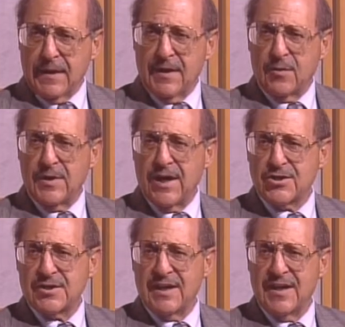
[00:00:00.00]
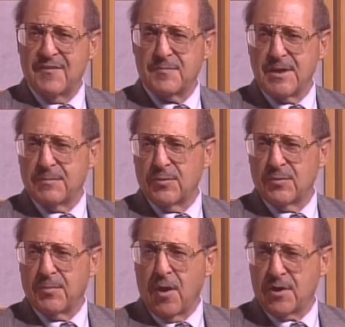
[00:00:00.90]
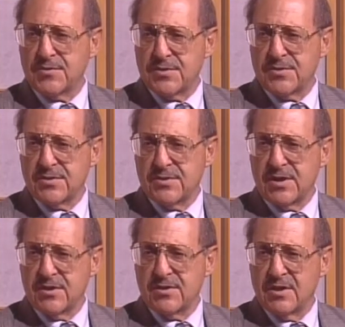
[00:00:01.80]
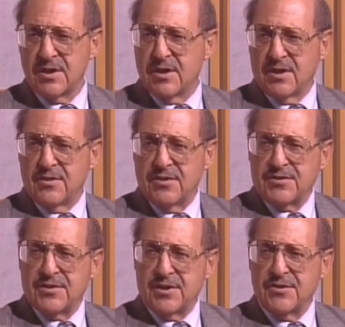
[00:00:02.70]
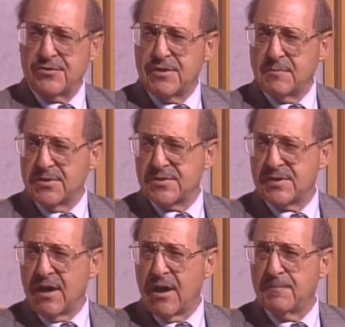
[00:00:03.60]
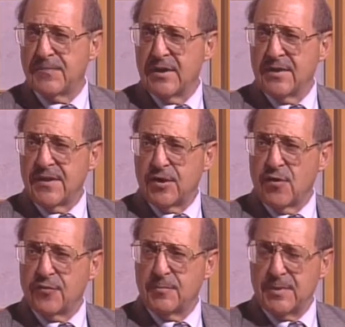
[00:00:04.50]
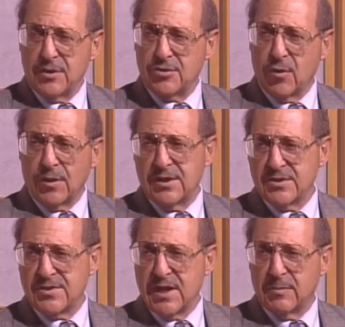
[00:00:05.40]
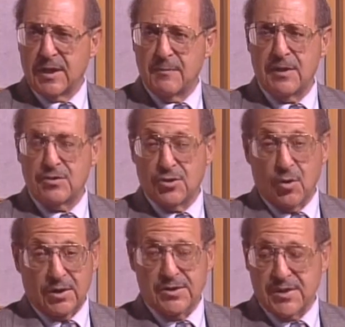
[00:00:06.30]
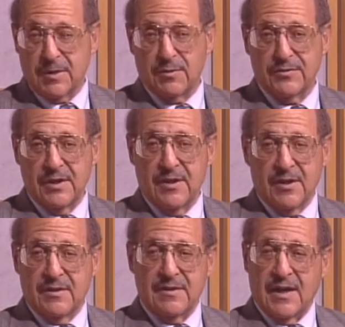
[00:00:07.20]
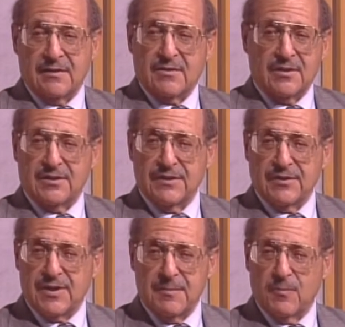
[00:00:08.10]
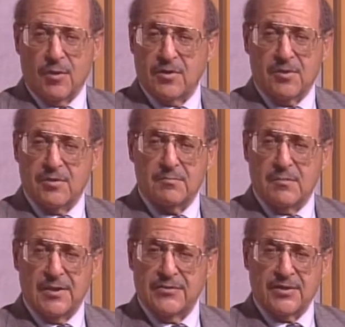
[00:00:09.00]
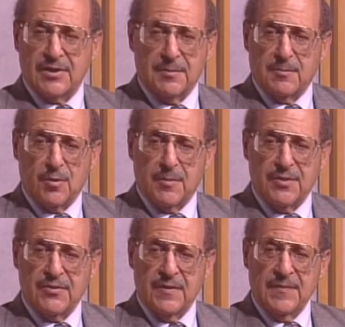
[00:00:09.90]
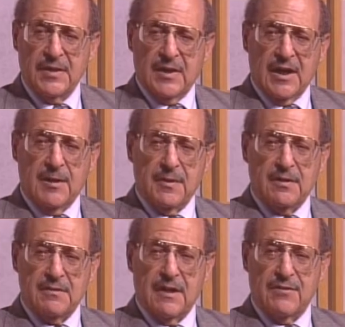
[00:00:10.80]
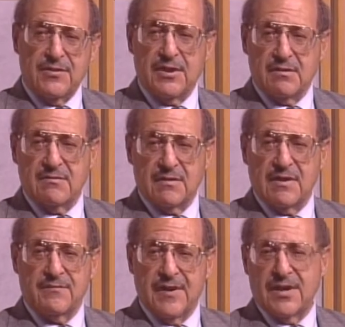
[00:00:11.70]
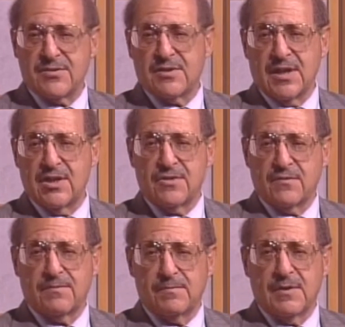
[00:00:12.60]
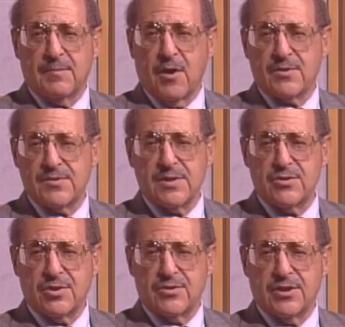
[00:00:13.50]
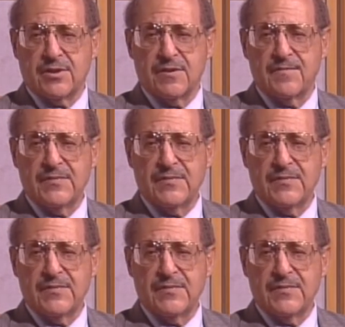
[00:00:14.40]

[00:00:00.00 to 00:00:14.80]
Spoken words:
We actually have people with Parkinson's disease that in 3 months' time, they go from being totally disabled, I mean totally disabled, not going to live a couple more months, I mean everything advanced stage of Parkinson's disease you can think of.